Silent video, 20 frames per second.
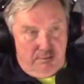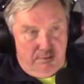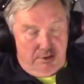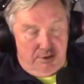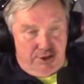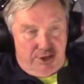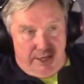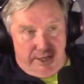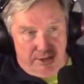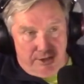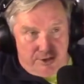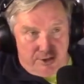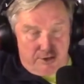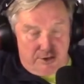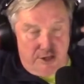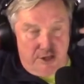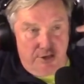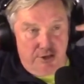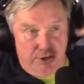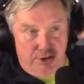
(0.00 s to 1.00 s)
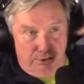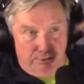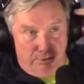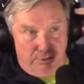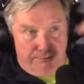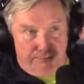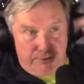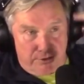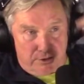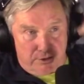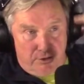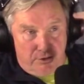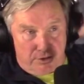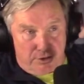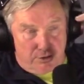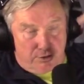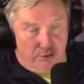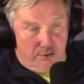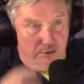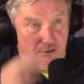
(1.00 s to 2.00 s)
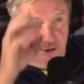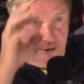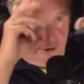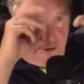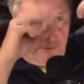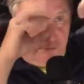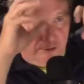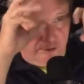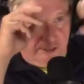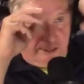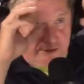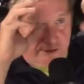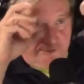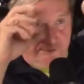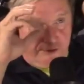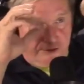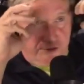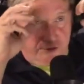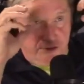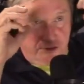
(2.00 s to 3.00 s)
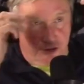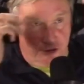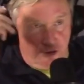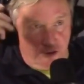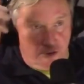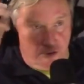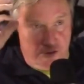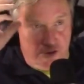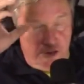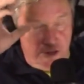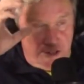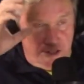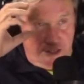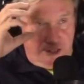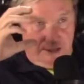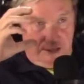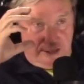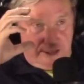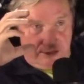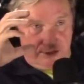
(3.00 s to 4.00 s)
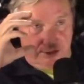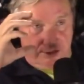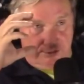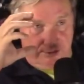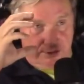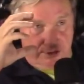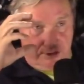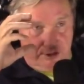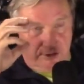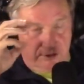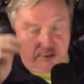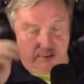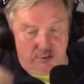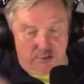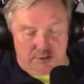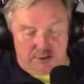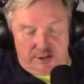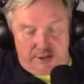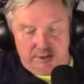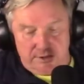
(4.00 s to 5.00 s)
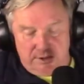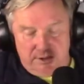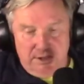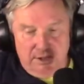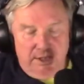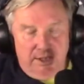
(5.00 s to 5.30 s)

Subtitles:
changes in the neurophysiological neuronal activation that's going on in the anterior cingulate cortex,